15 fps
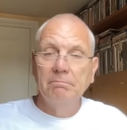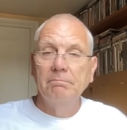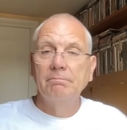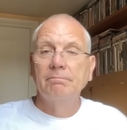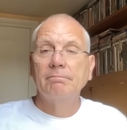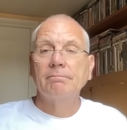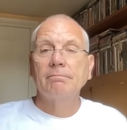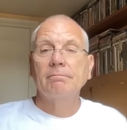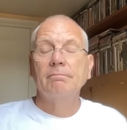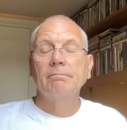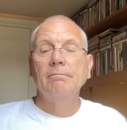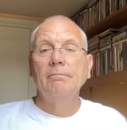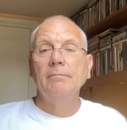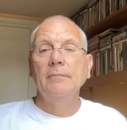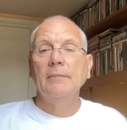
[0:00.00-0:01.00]

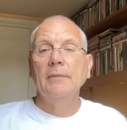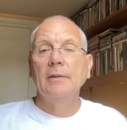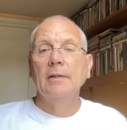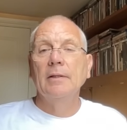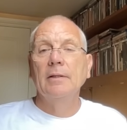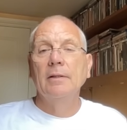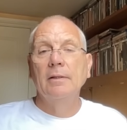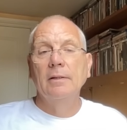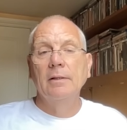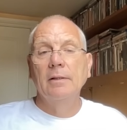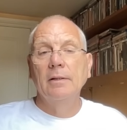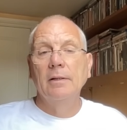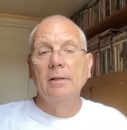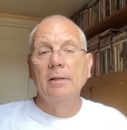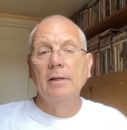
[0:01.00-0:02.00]

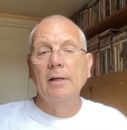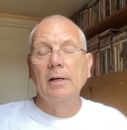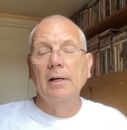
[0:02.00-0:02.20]
Nothing is said.